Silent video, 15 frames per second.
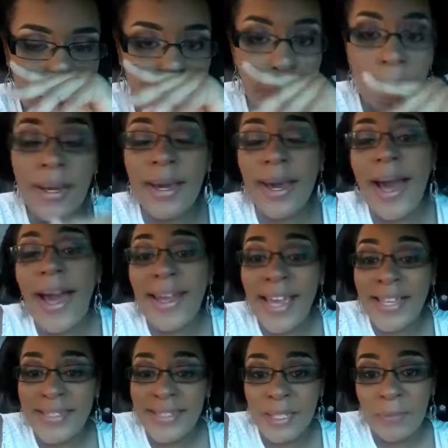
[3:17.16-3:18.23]
But God
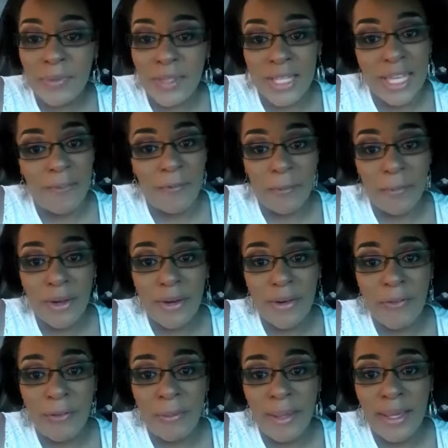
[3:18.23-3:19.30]
has something even bigger
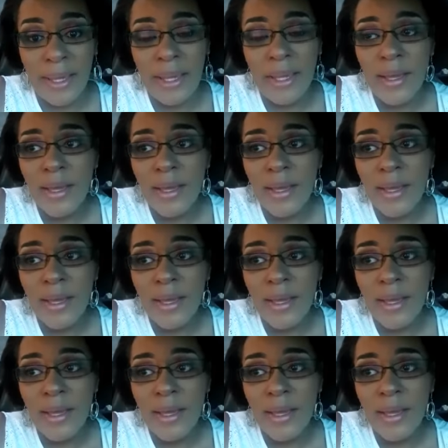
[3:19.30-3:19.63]
for me.